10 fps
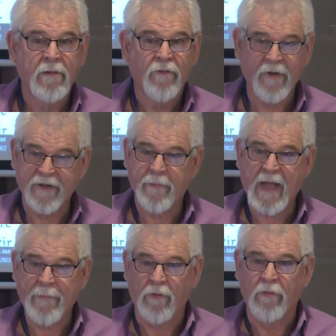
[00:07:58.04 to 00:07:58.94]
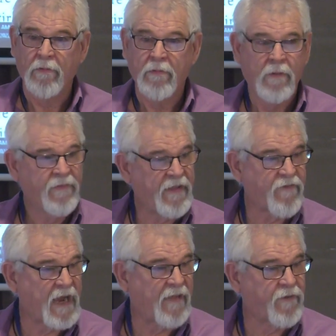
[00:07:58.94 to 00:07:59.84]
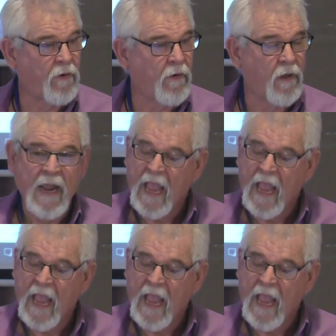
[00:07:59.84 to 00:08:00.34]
Read the Bible. They forgot their oil.